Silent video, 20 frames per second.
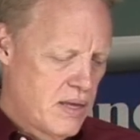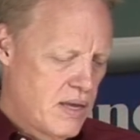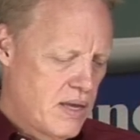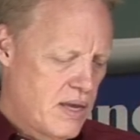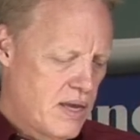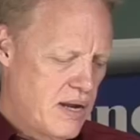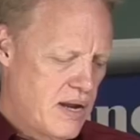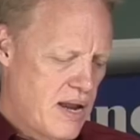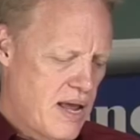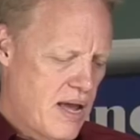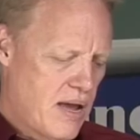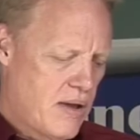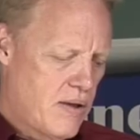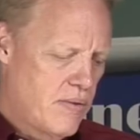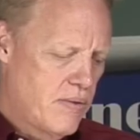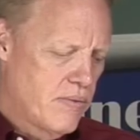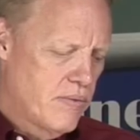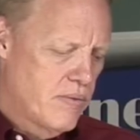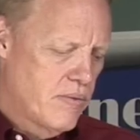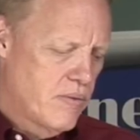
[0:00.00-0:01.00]
And
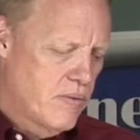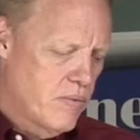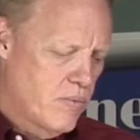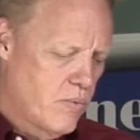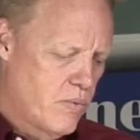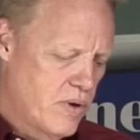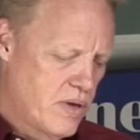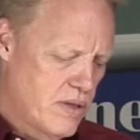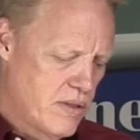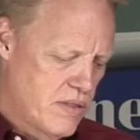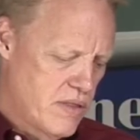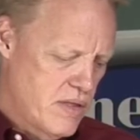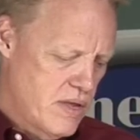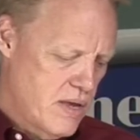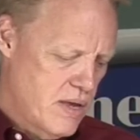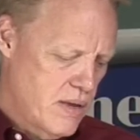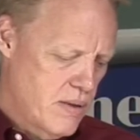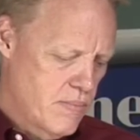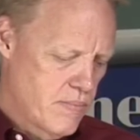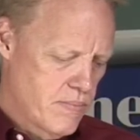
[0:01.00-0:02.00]
now, with
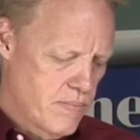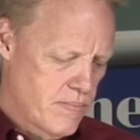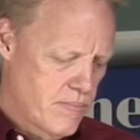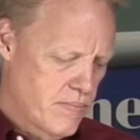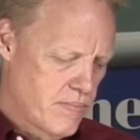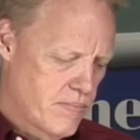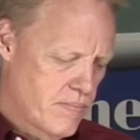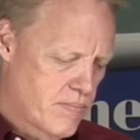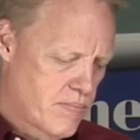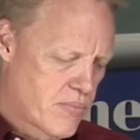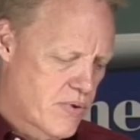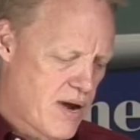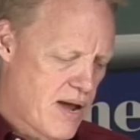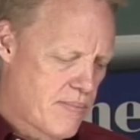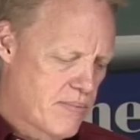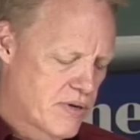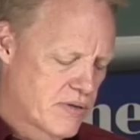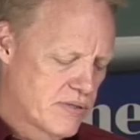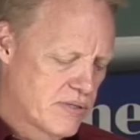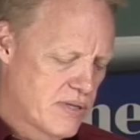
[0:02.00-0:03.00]
the
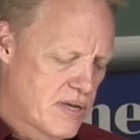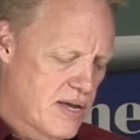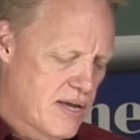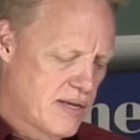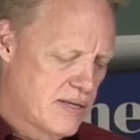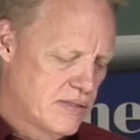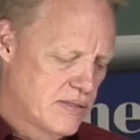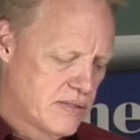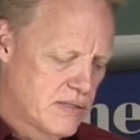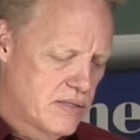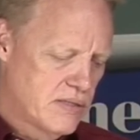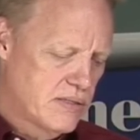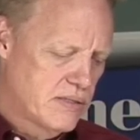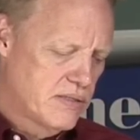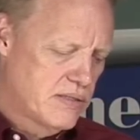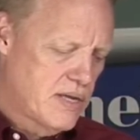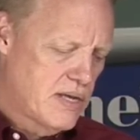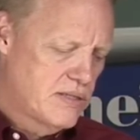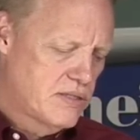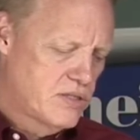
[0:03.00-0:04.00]
proper size
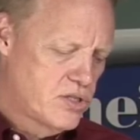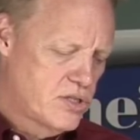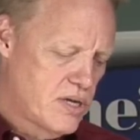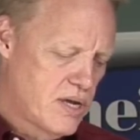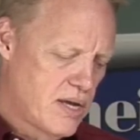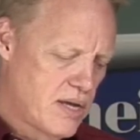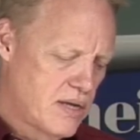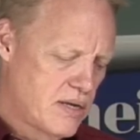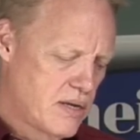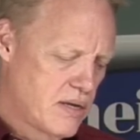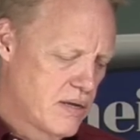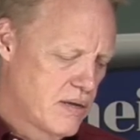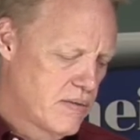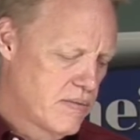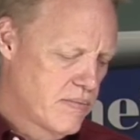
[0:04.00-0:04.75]
sunshade,